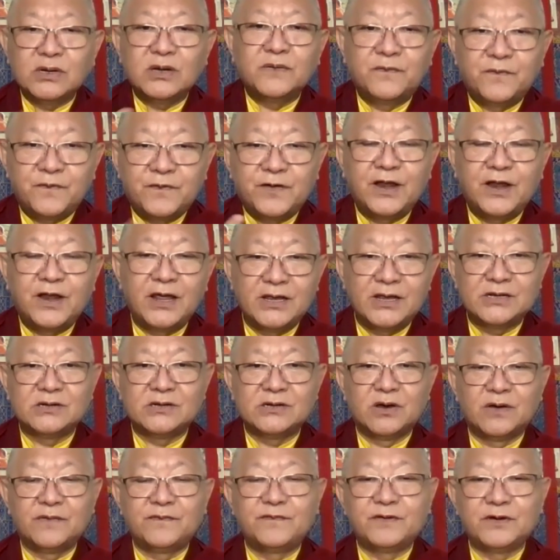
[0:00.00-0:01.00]

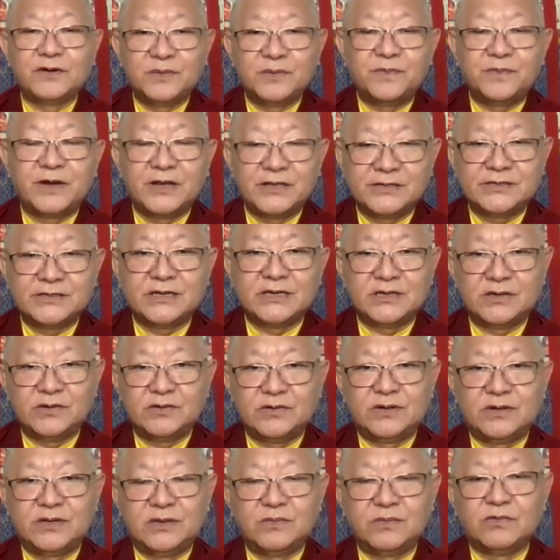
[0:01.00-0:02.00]
afraid of repressing
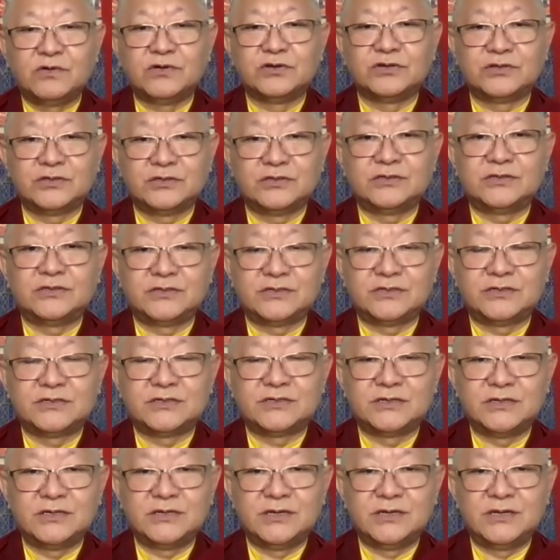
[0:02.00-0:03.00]
your
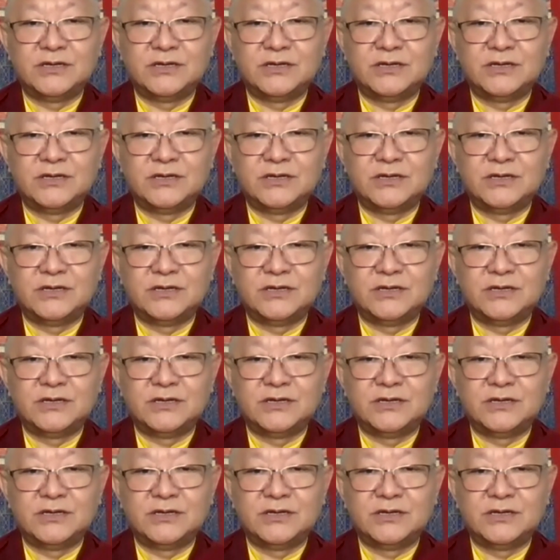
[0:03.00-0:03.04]
emotions,